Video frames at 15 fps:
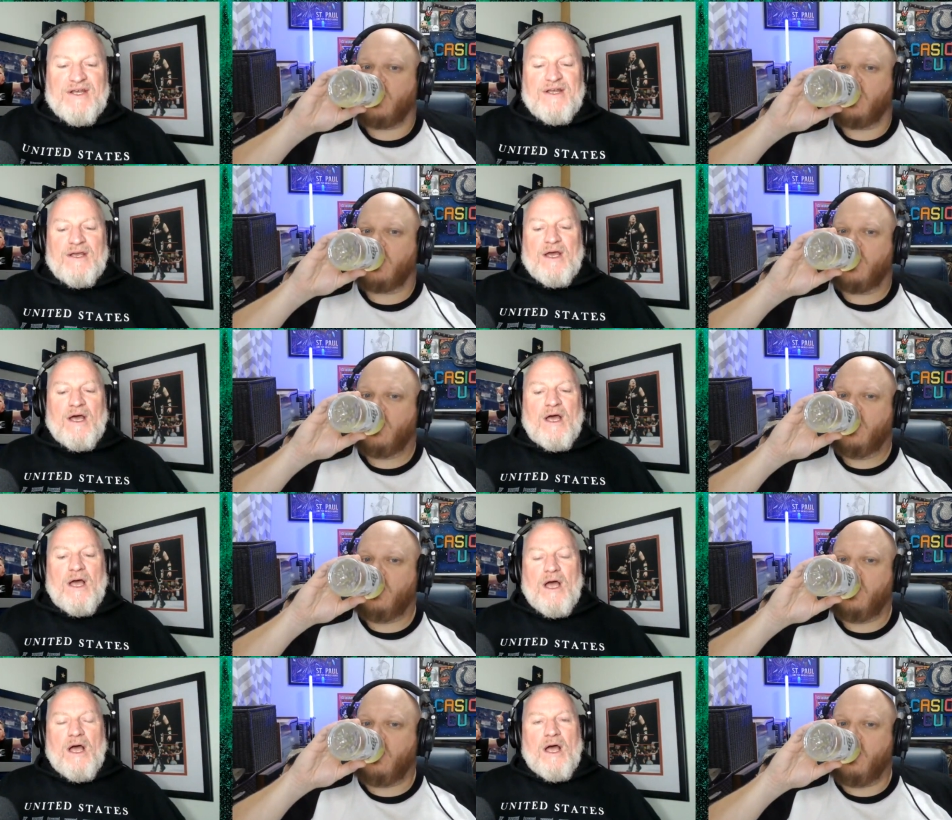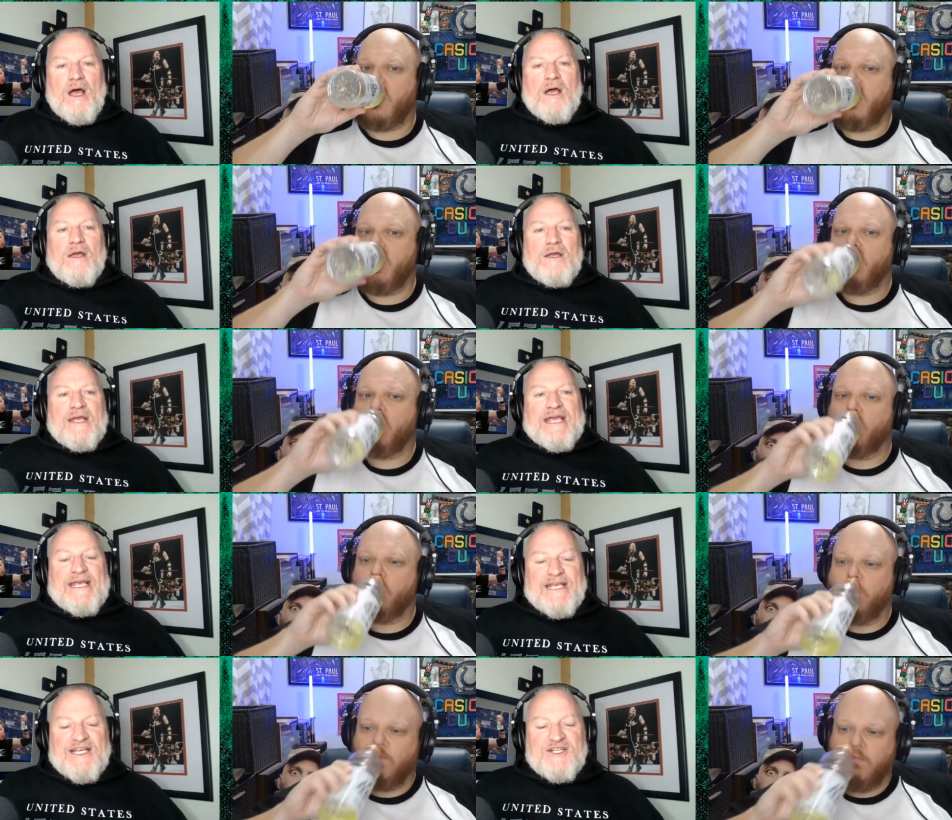Speaker 1: Uh,
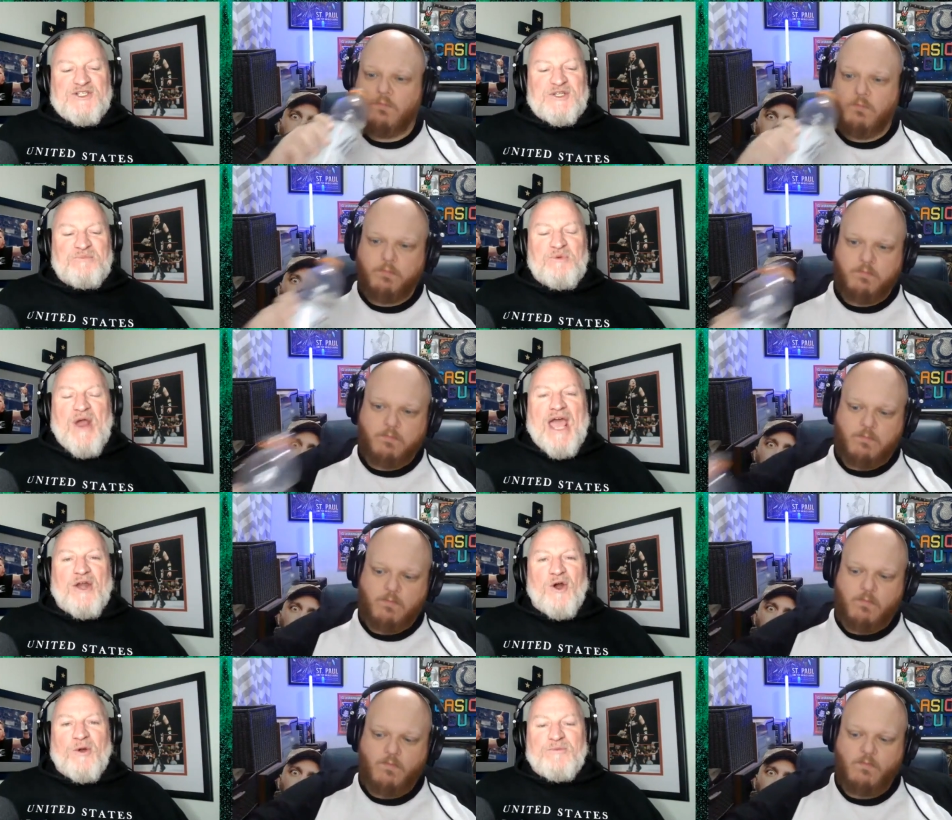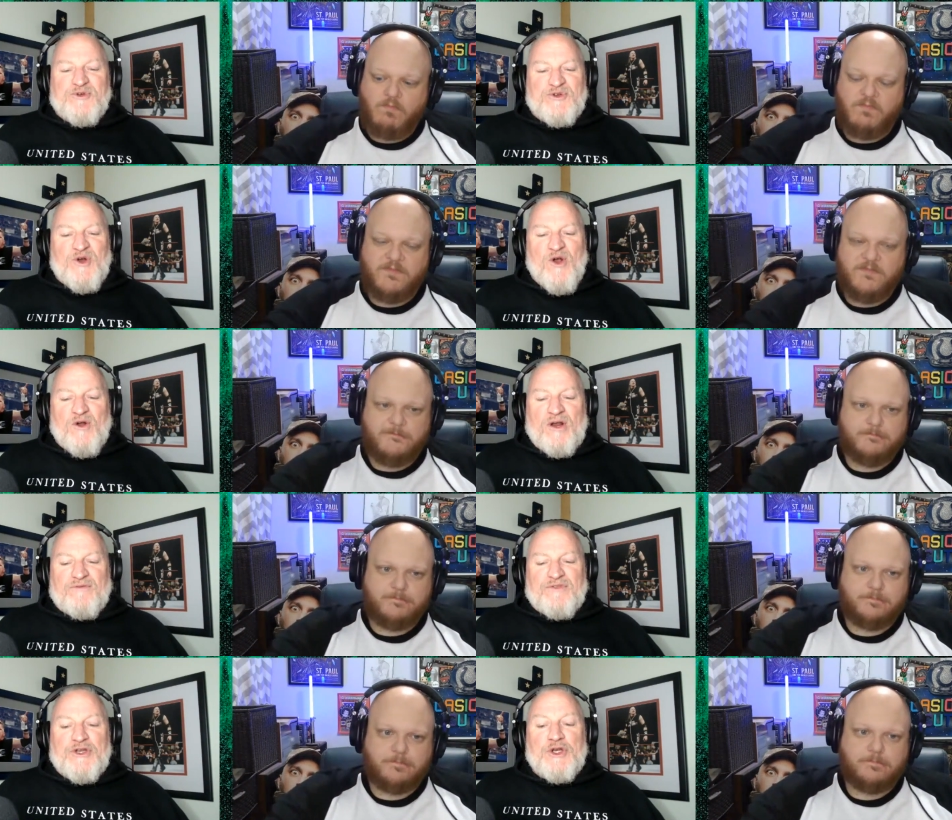he is the Brad Armstrong
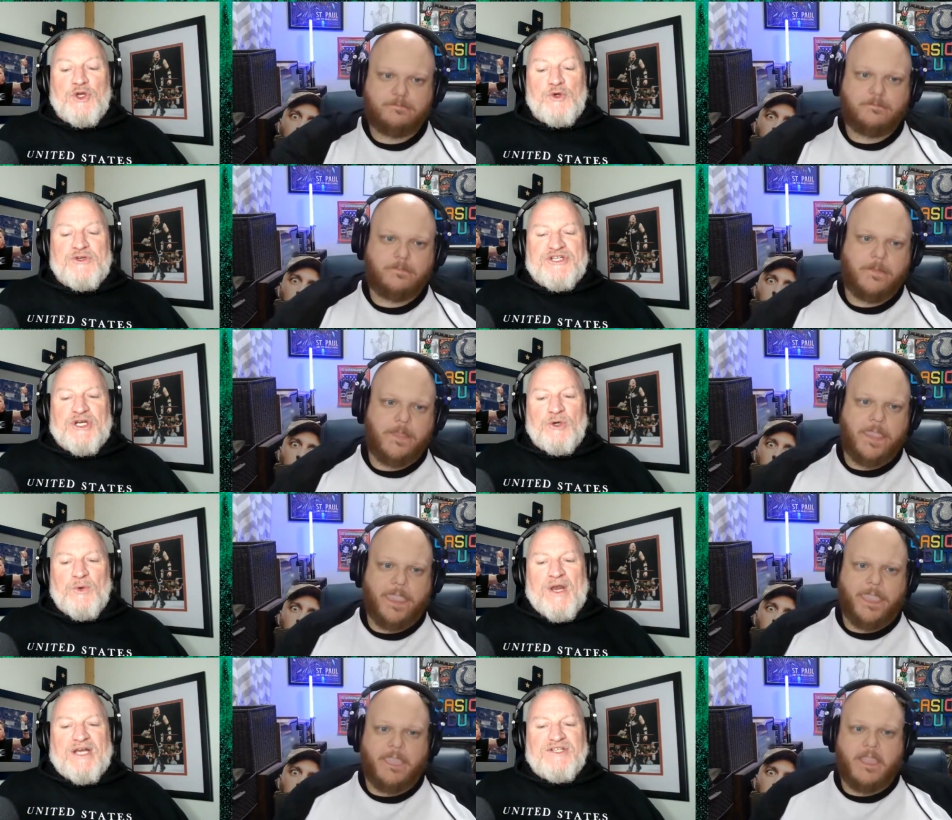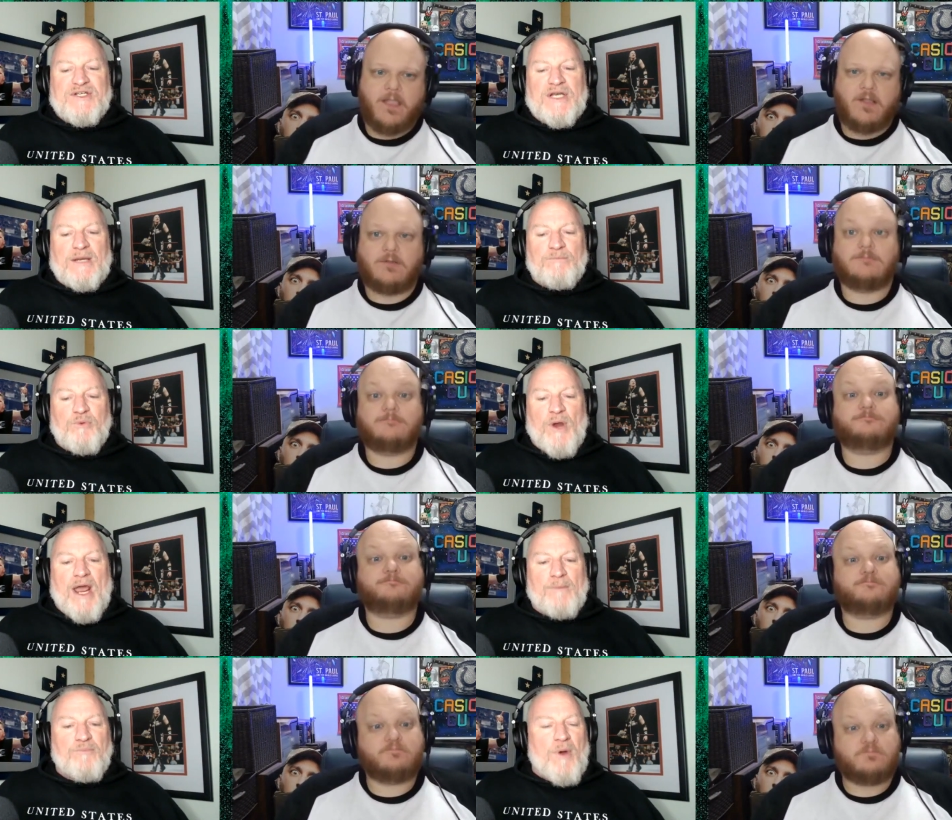of the new generation. Like
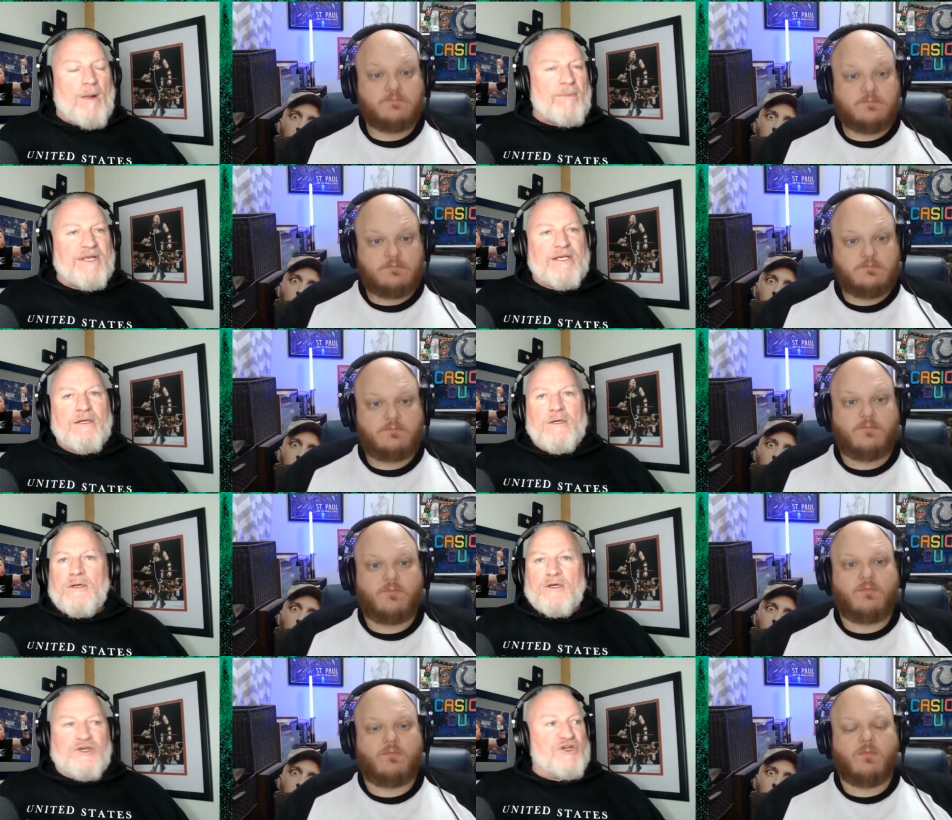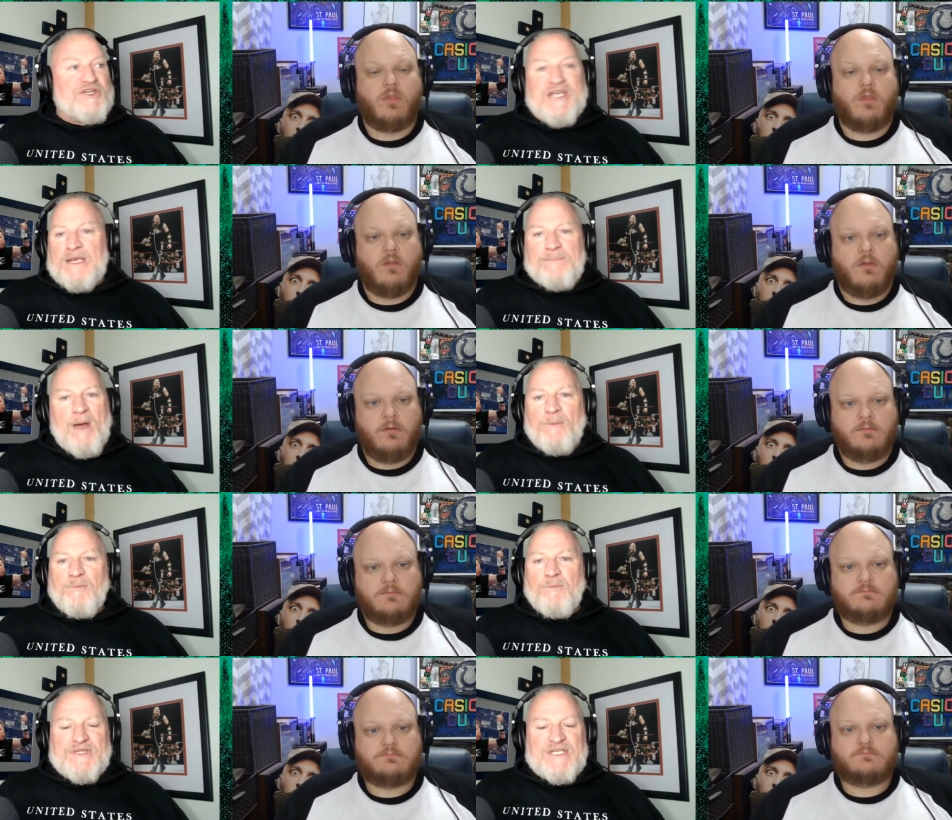Brad probably could keep up
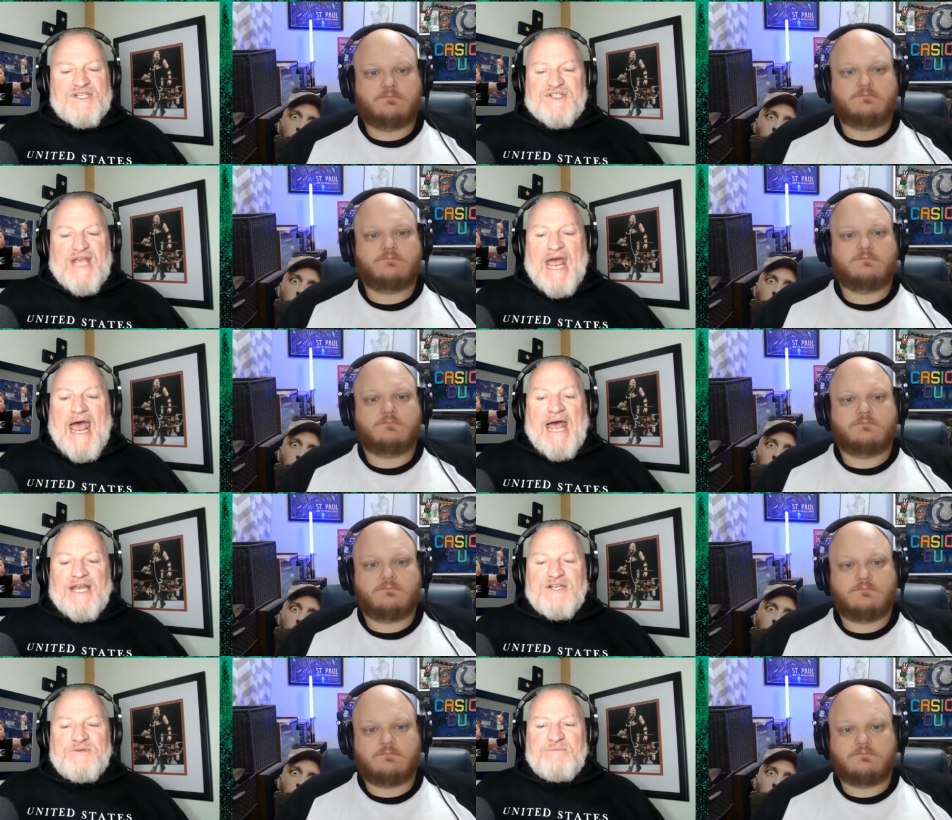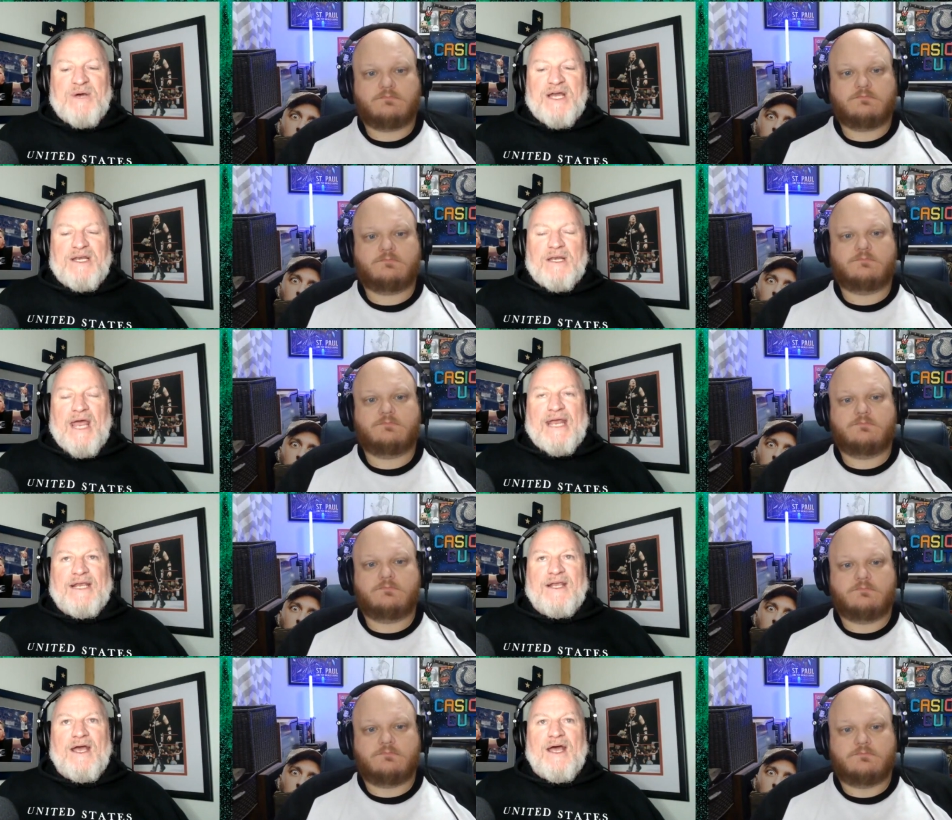with these guys, but
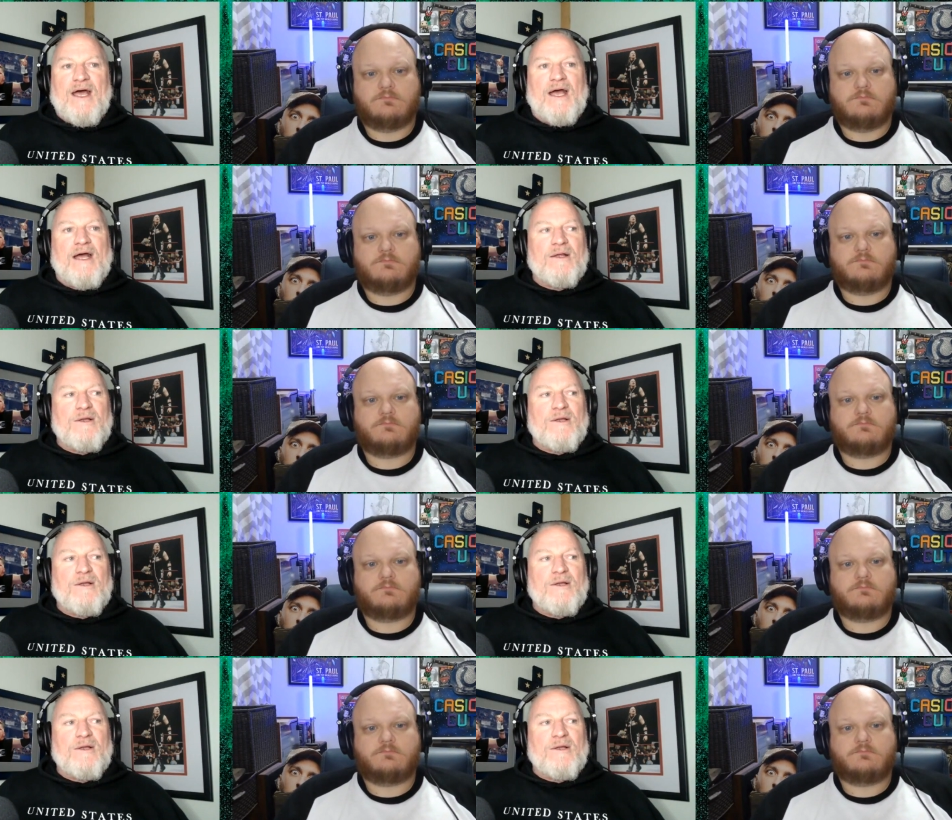like. Uh,